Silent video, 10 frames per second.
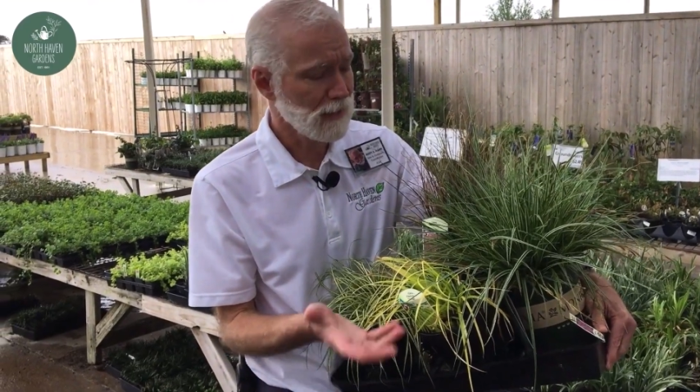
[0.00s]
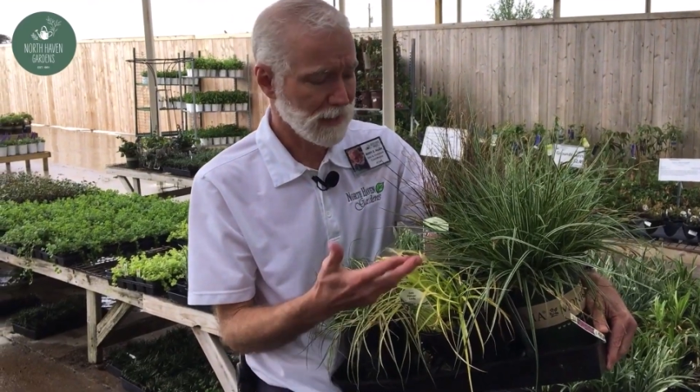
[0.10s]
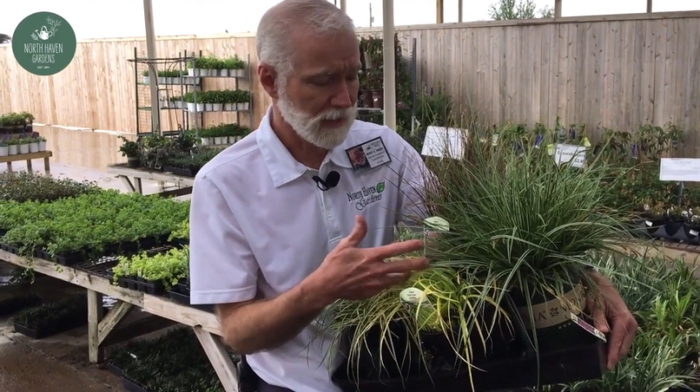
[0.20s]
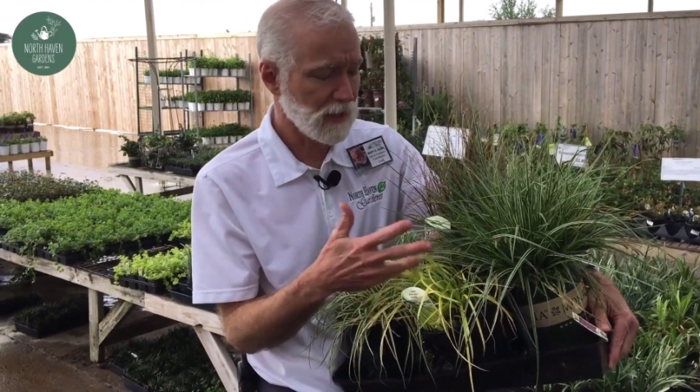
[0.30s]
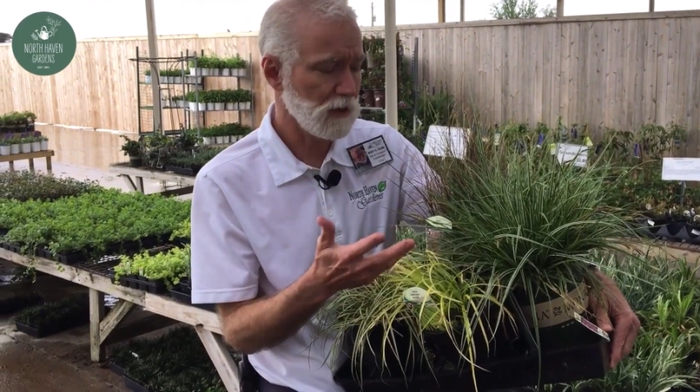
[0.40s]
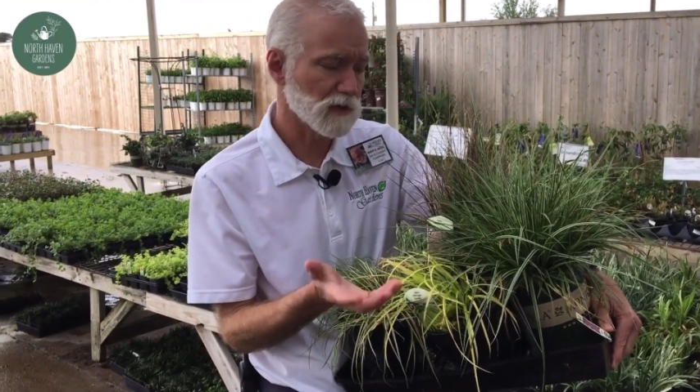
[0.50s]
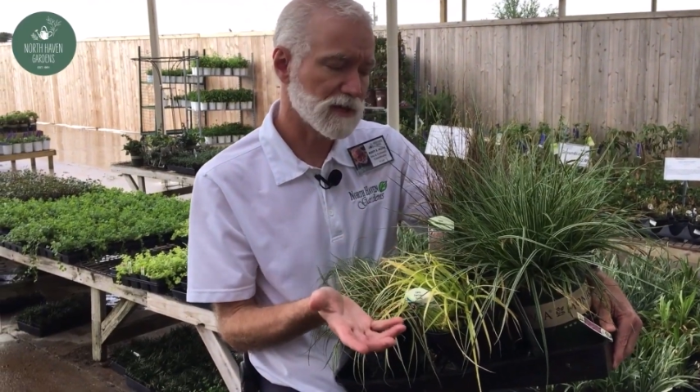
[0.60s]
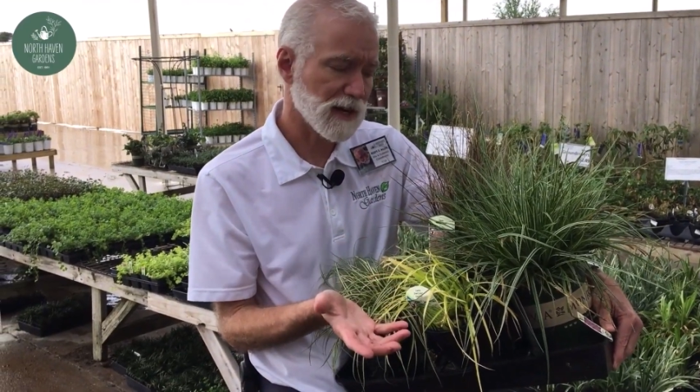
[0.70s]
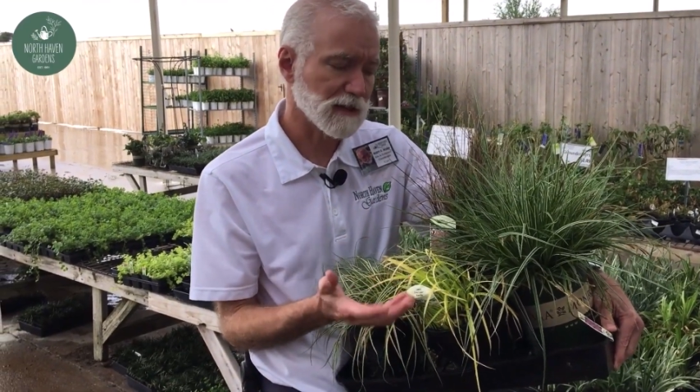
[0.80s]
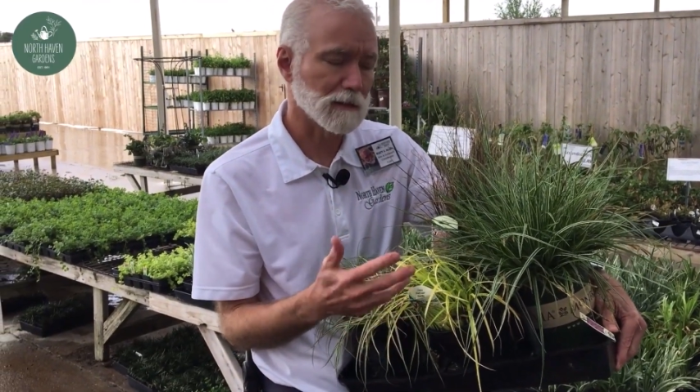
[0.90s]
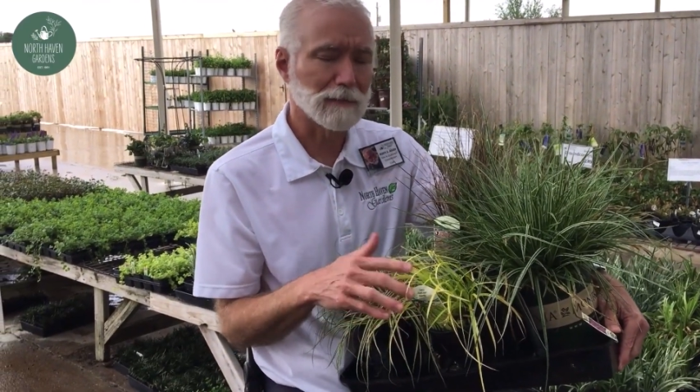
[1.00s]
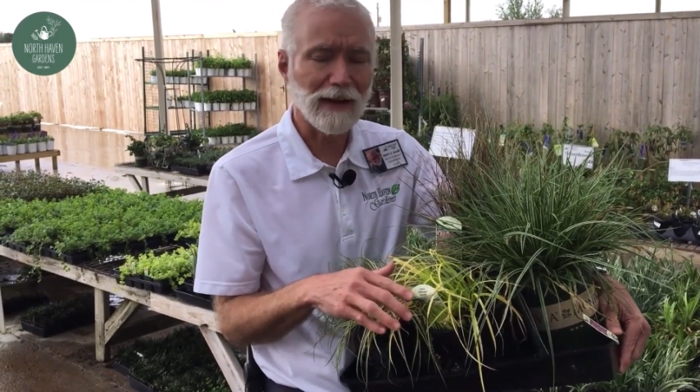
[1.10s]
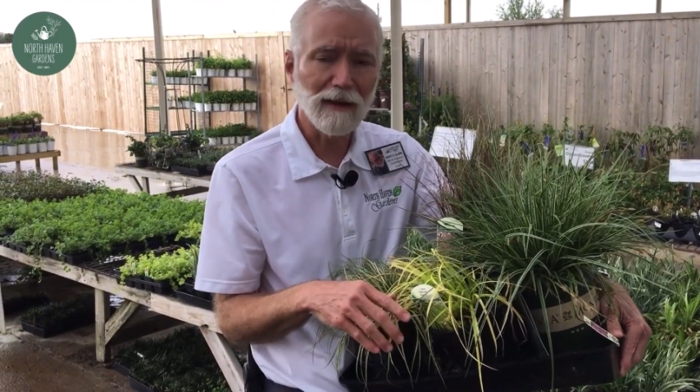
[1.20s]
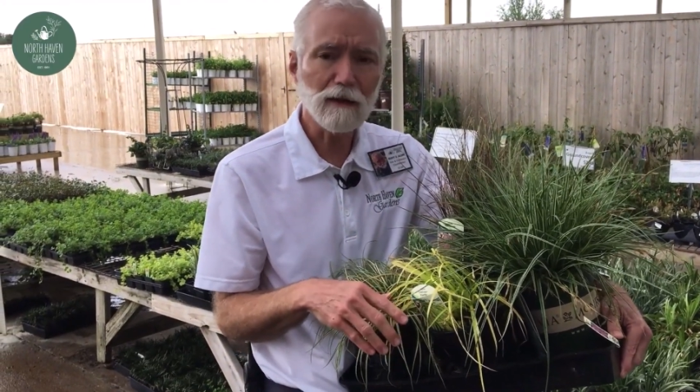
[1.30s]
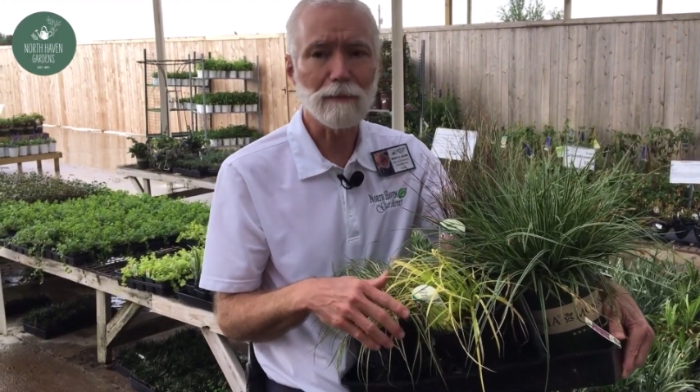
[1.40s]
Again, you just cut them
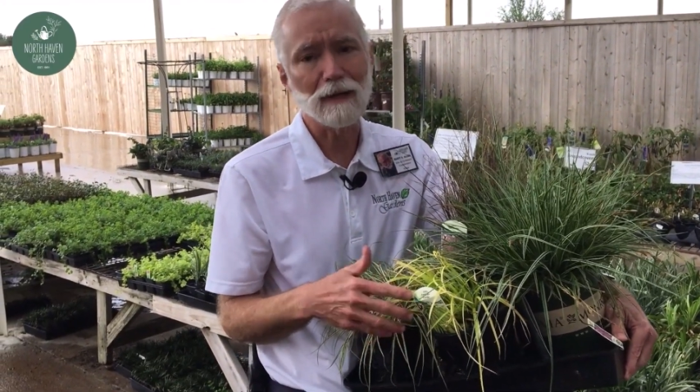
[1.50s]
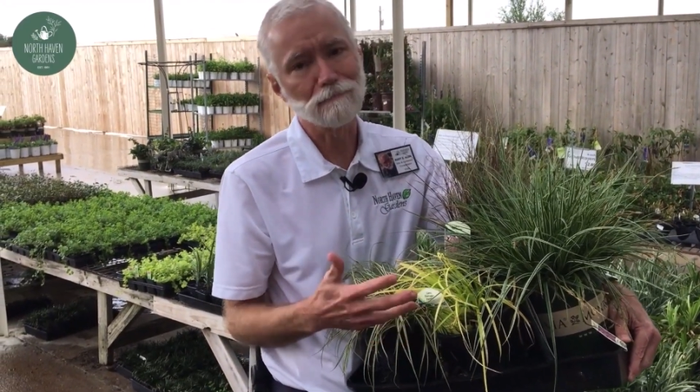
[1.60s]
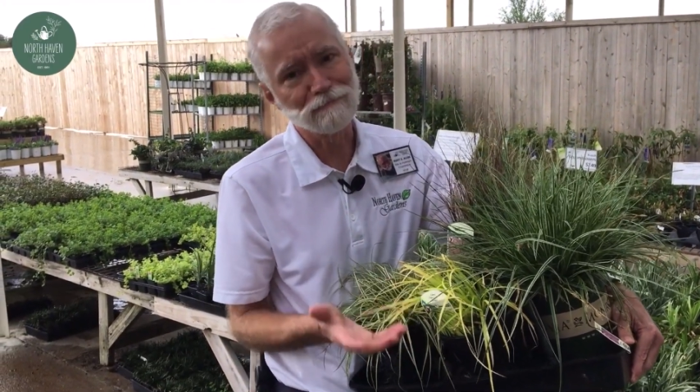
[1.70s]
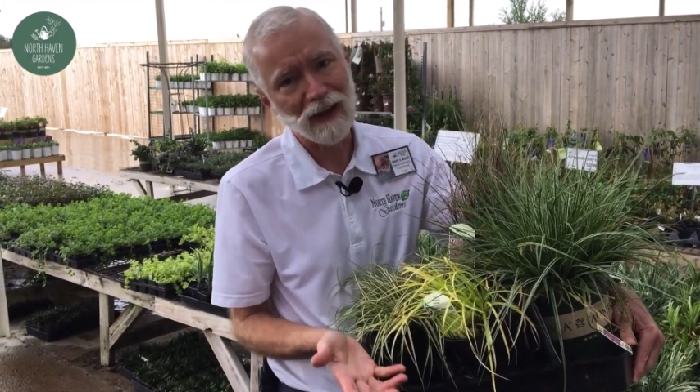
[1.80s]
down about